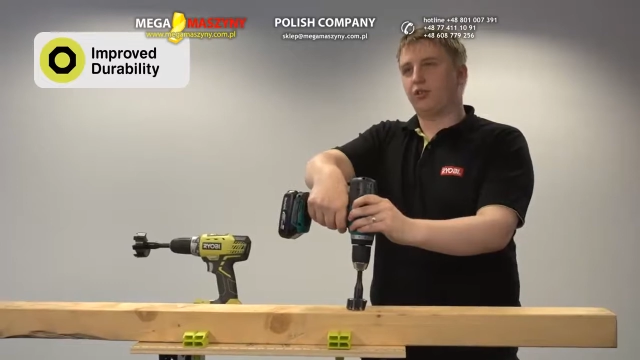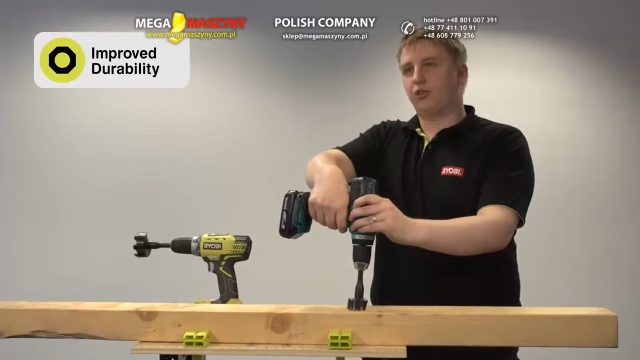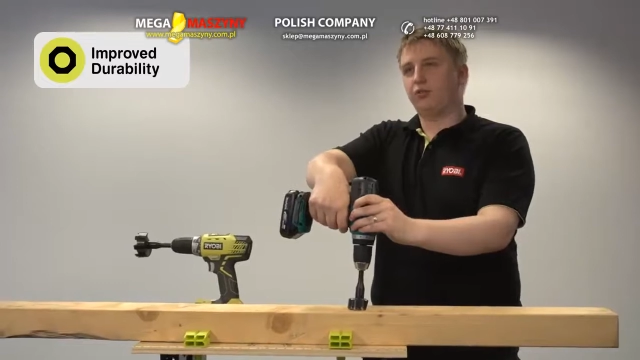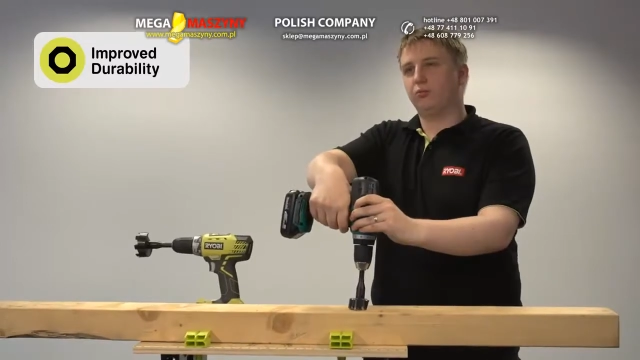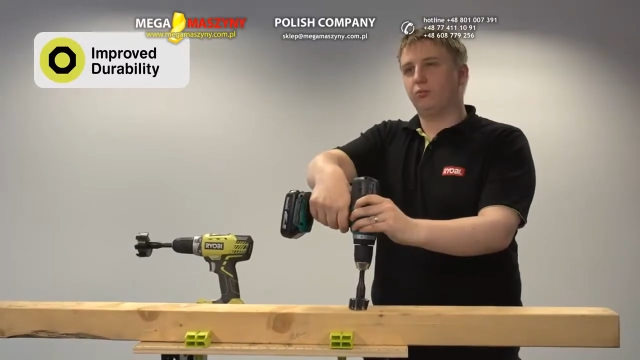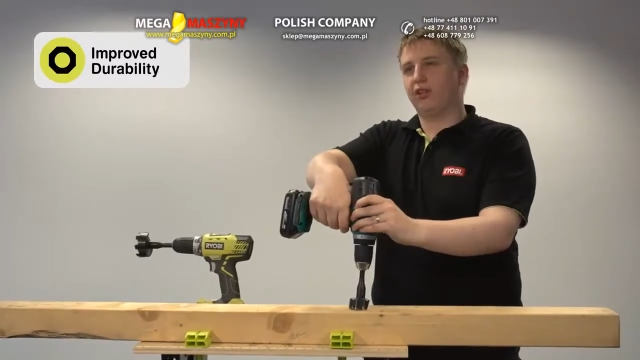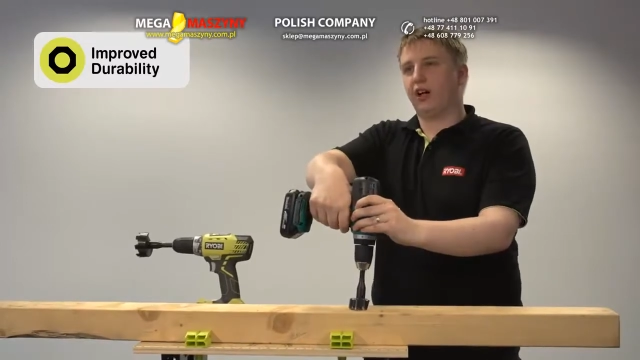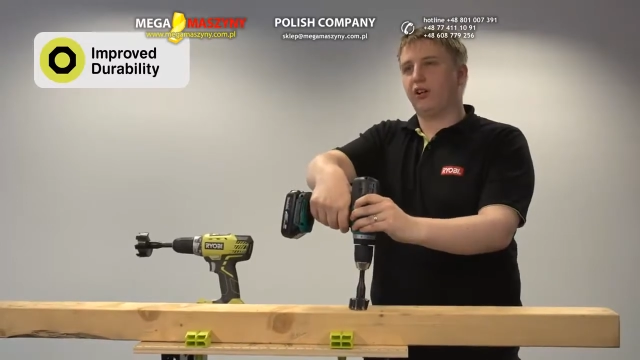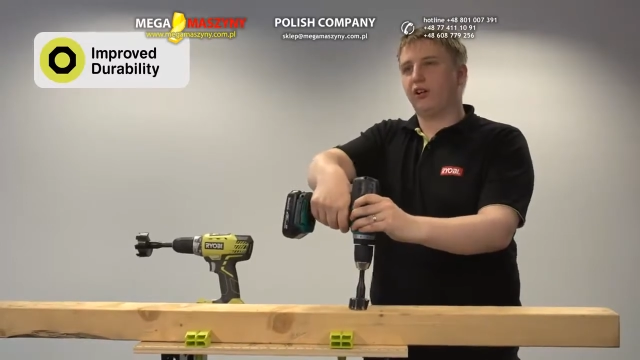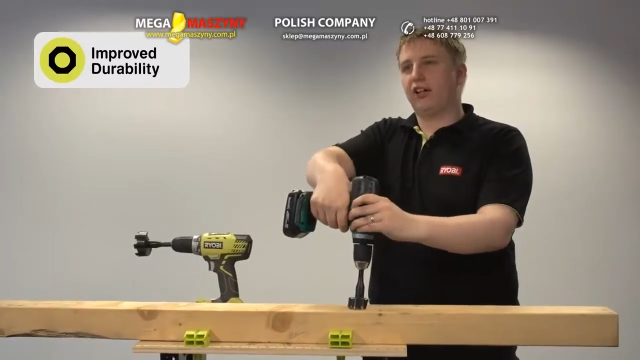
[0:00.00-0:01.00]
tool
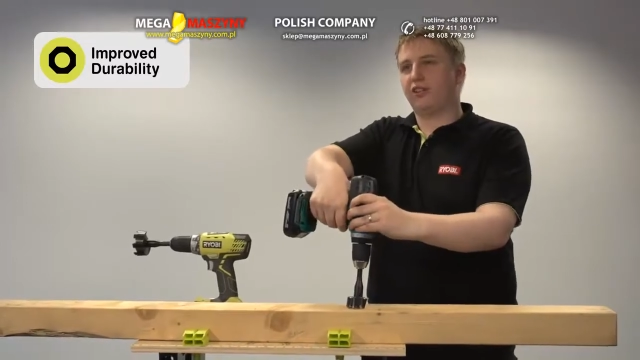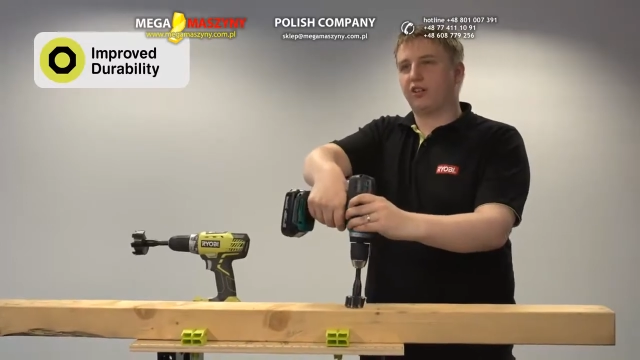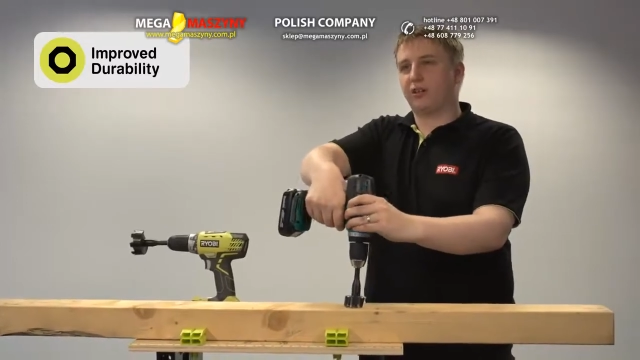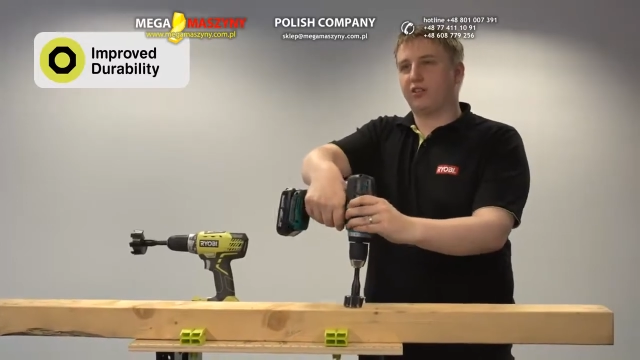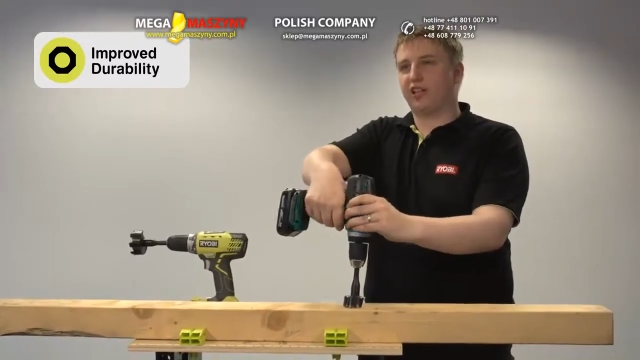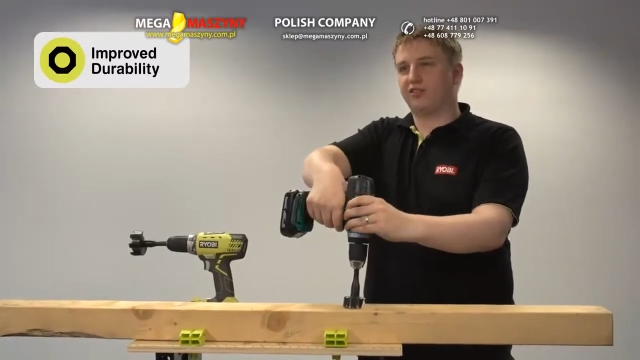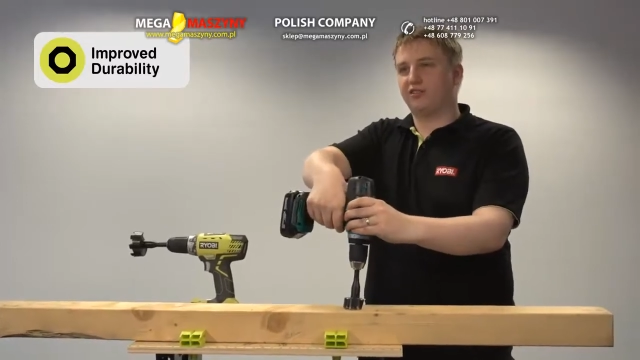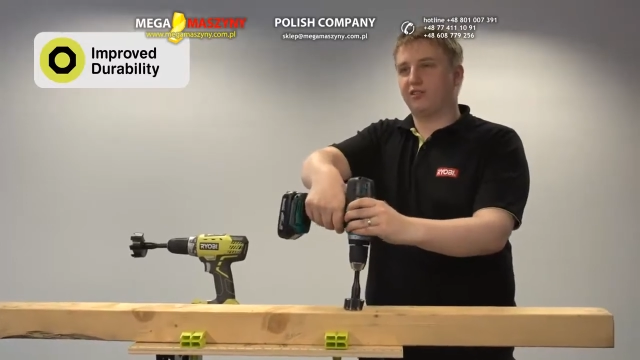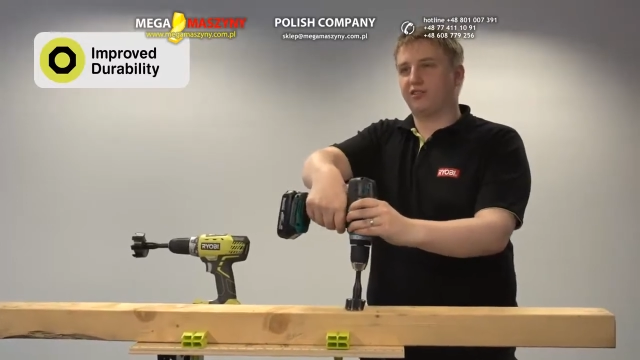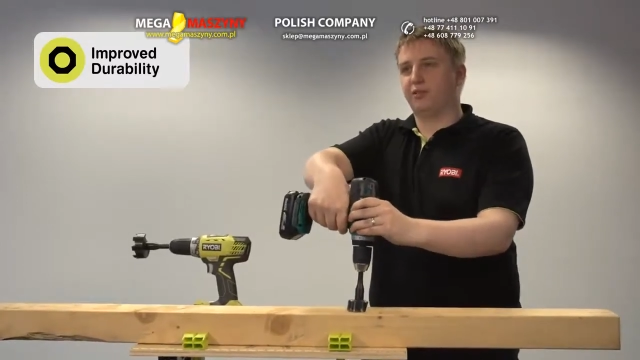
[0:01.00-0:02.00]
without a good electronic protection
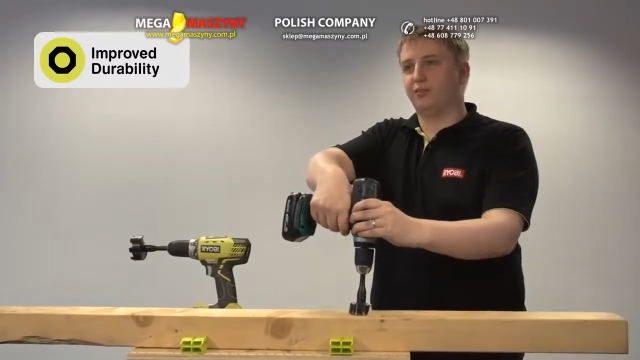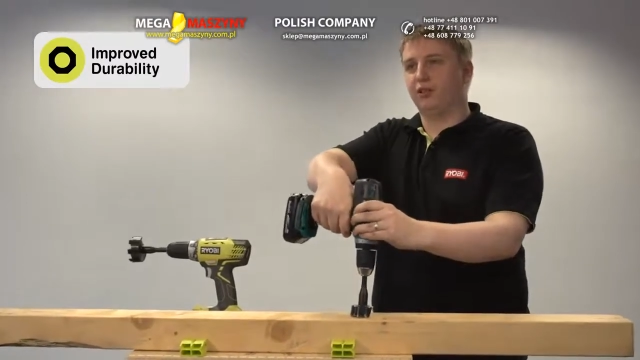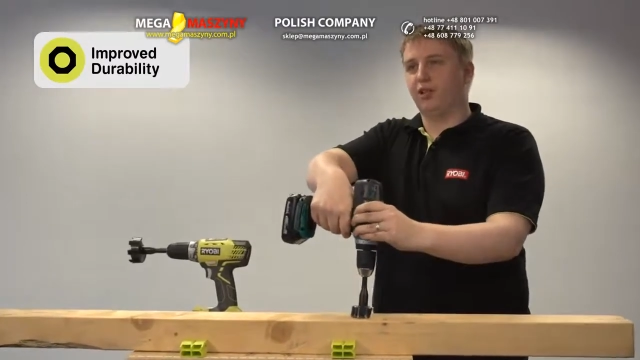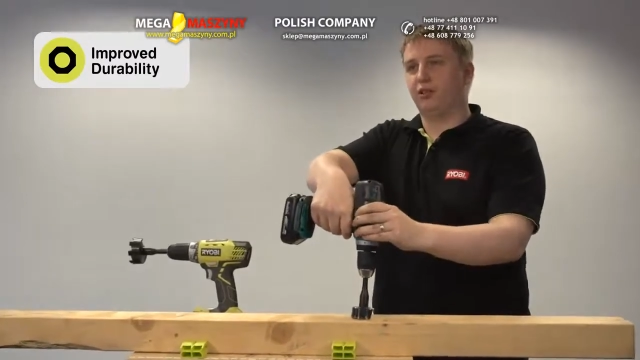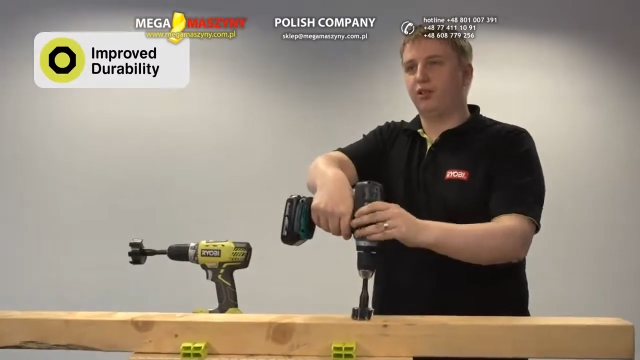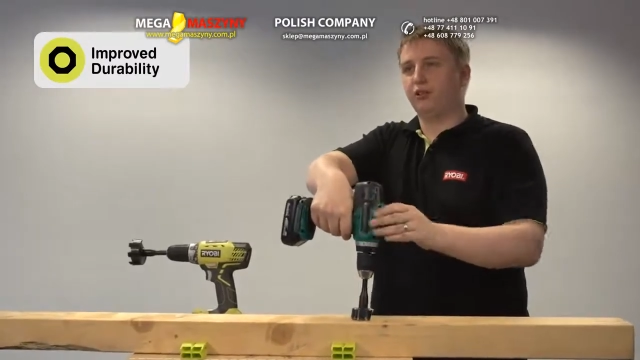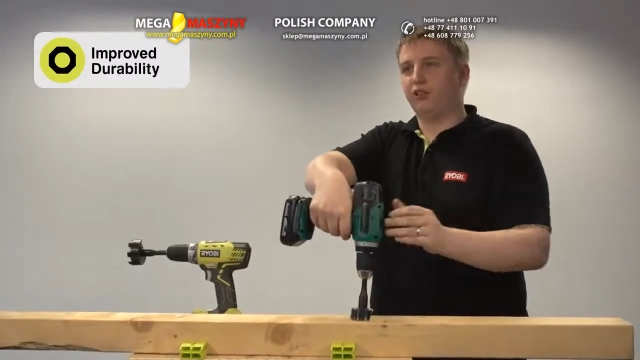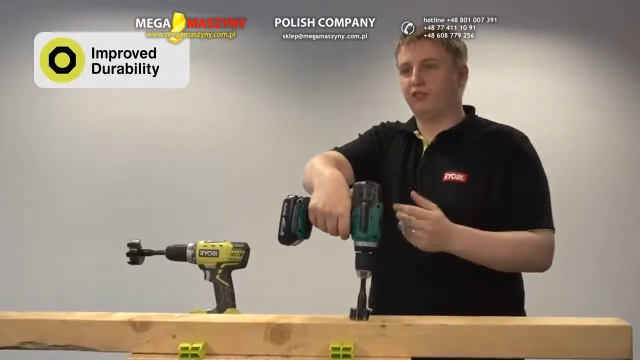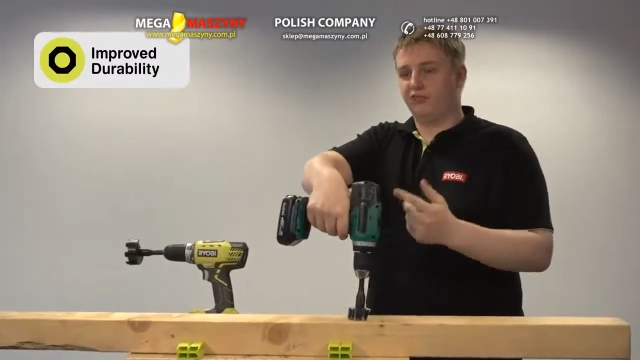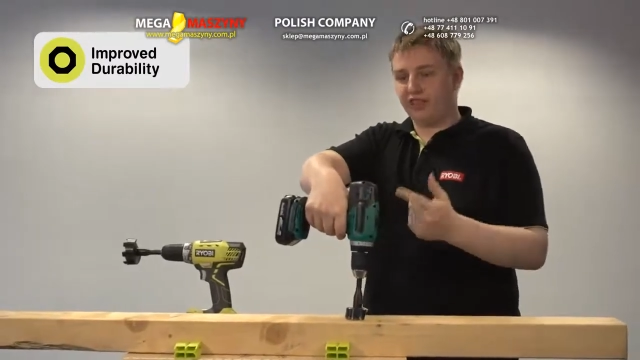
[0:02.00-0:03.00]
system, the tool doesn't